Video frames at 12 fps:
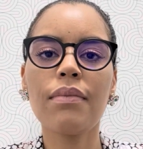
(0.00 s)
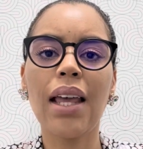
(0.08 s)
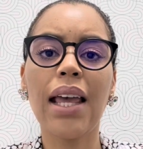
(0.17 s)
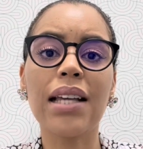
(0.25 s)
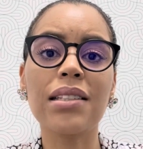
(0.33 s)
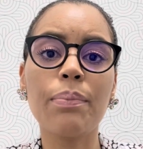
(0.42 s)

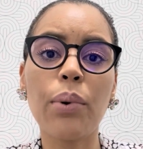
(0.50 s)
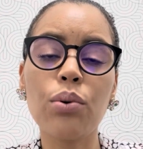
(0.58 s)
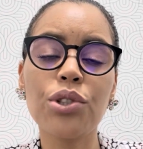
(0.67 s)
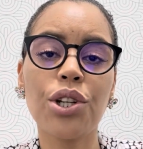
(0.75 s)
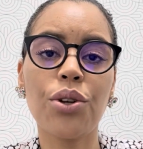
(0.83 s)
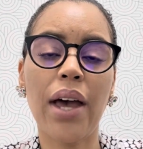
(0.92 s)

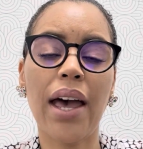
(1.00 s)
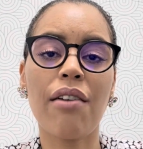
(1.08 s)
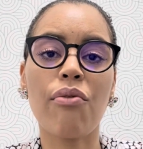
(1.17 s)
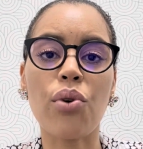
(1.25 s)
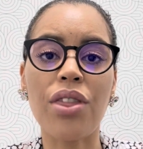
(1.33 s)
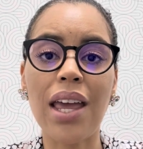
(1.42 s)
exposure you have
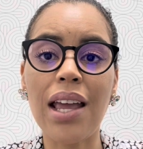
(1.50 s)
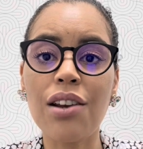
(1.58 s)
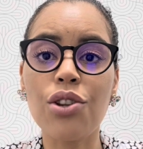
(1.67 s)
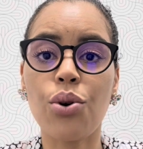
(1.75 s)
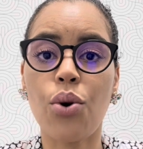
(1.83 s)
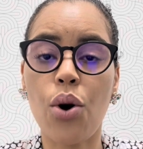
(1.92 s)
within
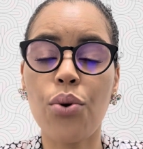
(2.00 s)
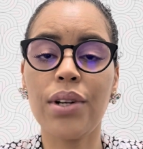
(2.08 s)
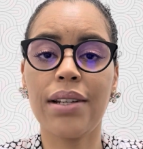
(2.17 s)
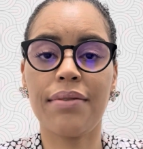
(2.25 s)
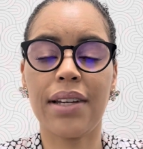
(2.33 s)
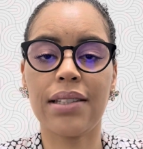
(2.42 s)
your own
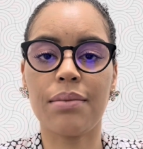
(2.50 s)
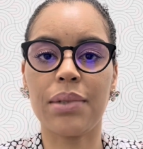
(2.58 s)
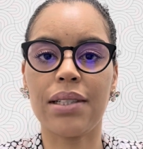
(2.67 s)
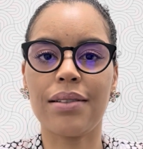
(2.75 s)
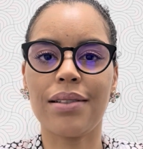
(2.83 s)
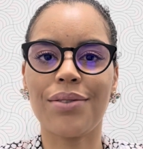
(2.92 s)

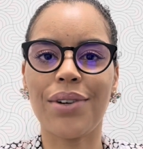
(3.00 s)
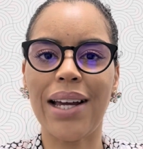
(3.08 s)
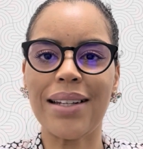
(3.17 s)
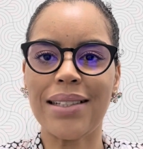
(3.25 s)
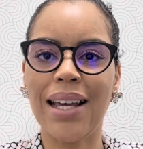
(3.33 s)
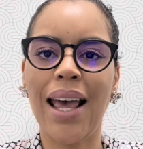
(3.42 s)
investment, right?
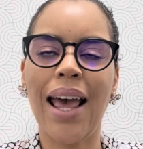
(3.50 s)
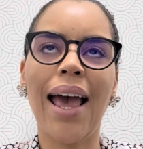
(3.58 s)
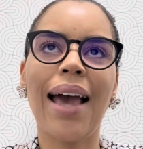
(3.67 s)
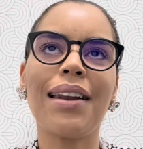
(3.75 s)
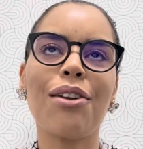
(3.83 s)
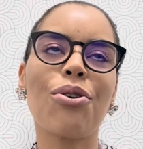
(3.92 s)

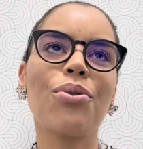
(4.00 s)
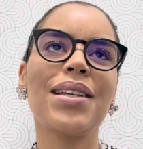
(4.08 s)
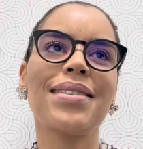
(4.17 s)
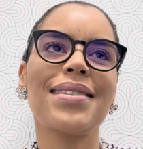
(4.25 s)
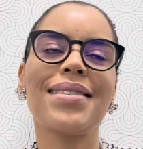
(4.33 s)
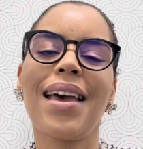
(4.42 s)
And I know there's
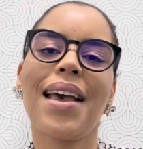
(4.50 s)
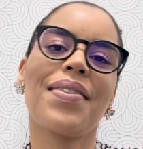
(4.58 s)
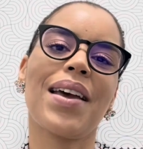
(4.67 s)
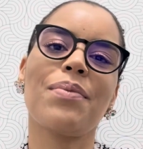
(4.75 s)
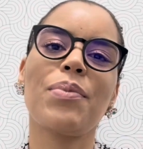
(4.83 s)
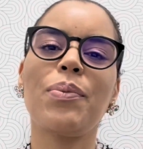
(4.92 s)
a saying
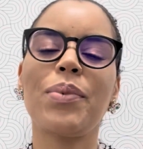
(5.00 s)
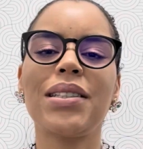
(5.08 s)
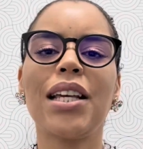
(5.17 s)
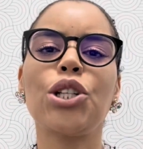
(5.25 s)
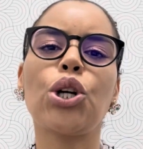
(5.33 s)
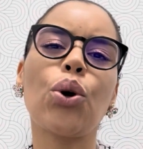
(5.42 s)
that people
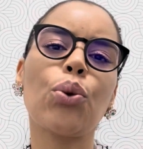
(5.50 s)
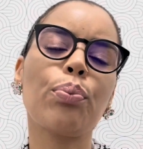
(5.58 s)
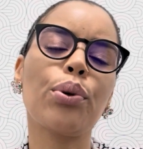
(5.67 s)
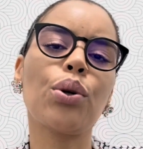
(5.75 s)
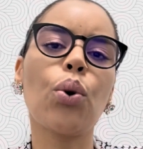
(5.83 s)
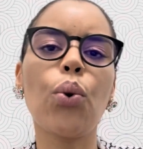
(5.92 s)
say, don't
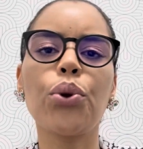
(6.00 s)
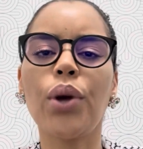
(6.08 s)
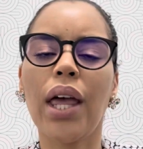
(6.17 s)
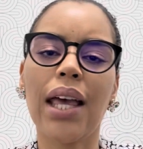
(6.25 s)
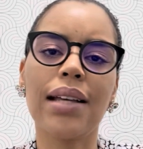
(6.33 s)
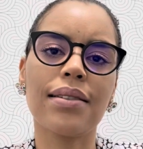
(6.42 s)
put all your
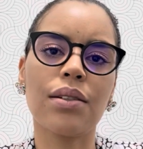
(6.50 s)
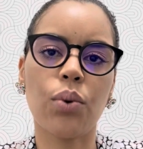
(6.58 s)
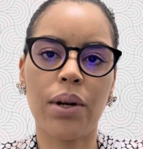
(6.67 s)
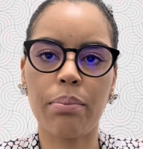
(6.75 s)
eggs in one